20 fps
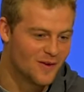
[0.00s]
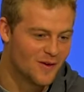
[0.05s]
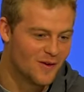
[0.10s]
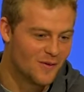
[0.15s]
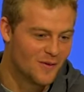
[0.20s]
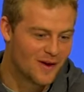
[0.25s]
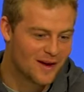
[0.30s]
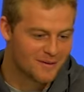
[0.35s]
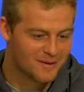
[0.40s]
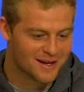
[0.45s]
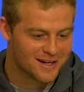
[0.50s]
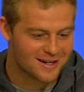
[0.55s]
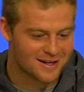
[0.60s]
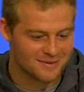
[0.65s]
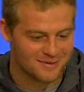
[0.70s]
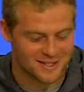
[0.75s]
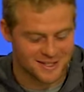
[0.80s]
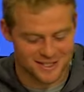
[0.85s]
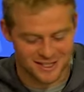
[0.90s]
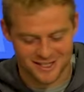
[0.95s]
When am I
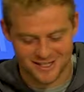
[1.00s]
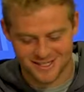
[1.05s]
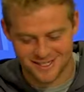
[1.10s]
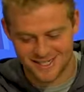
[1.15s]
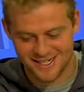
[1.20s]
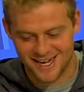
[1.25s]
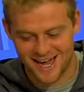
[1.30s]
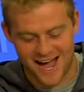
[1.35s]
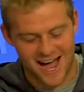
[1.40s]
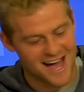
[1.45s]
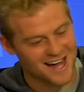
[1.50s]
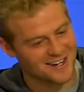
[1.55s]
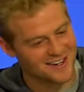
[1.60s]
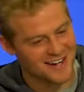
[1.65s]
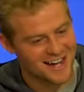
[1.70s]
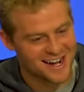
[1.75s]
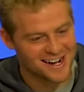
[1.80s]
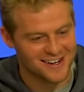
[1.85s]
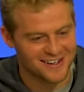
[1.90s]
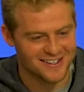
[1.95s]
coming to Jersey? I don't
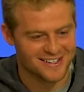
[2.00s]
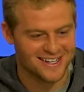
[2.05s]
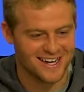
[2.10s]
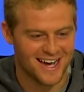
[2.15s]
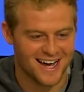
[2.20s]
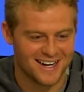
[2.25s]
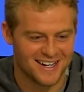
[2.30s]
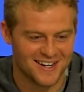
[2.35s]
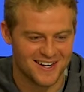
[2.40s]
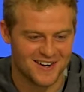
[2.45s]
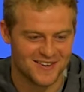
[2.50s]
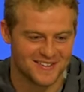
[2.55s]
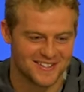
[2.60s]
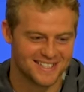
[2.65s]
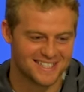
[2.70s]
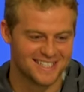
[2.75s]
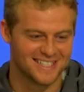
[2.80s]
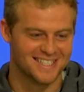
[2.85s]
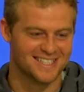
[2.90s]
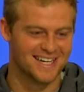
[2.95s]
know. We'll
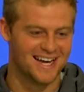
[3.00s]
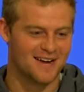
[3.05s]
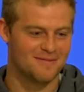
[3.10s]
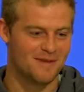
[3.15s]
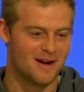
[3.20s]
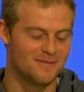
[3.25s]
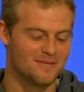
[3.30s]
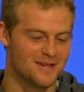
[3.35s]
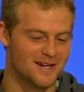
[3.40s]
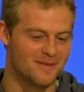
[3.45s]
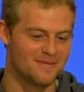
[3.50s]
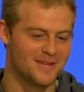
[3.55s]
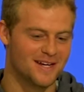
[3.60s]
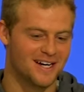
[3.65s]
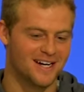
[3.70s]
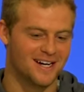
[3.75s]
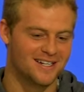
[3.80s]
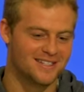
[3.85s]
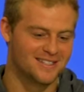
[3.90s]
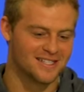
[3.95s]
see. I might be up
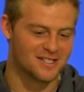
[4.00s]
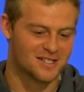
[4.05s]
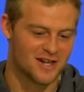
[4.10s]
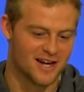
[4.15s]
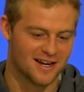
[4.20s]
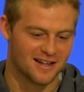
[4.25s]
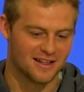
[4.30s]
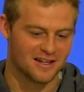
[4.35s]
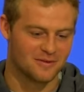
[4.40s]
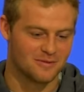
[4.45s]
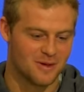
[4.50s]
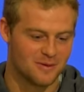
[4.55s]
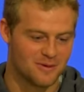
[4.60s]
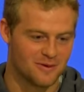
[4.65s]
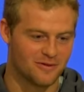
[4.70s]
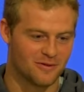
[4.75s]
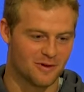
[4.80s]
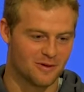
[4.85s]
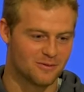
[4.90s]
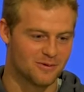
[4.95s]
there to train a little bit
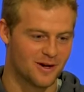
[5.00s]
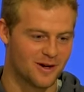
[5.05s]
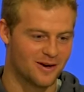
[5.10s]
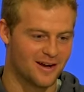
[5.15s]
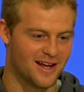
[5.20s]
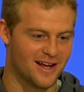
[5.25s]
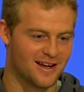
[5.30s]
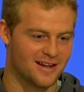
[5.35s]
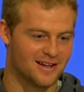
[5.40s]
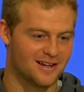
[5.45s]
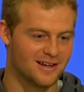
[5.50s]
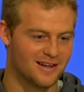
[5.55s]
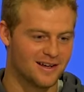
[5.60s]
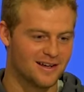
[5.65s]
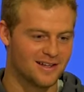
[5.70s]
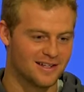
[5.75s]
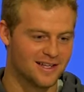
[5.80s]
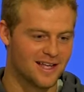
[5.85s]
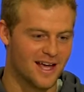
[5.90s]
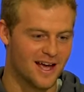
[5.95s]
before pro day.
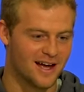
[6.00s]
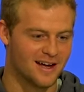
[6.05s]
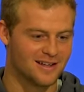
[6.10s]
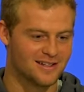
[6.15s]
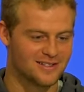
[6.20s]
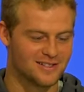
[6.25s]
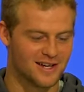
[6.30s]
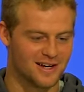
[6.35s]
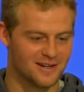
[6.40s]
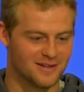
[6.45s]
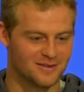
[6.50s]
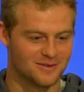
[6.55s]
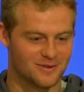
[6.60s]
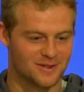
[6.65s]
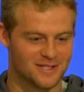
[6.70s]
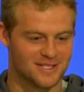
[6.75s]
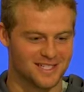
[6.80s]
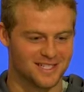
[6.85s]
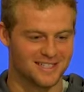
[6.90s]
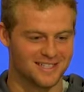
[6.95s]
Yeah, so
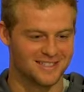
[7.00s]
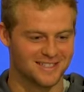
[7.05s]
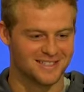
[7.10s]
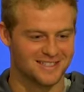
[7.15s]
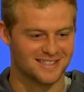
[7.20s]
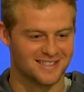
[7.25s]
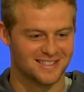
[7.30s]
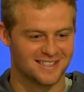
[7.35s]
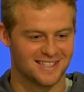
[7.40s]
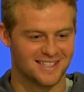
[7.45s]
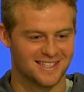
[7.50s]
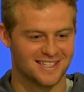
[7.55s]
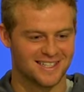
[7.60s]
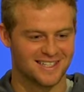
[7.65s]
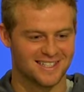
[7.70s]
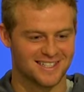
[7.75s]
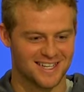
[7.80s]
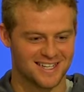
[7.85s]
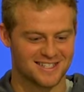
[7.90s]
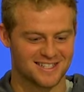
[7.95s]
we'll see.
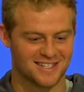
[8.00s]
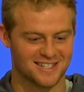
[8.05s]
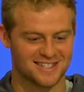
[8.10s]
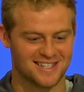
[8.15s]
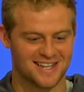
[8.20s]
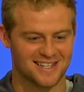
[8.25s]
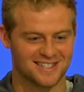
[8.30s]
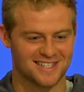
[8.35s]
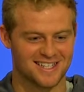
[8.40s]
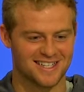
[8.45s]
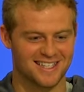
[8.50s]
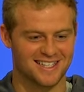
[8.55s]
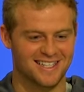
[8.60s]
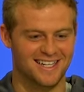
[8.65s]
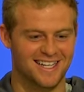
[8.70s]
Yes, sir. Sounds good.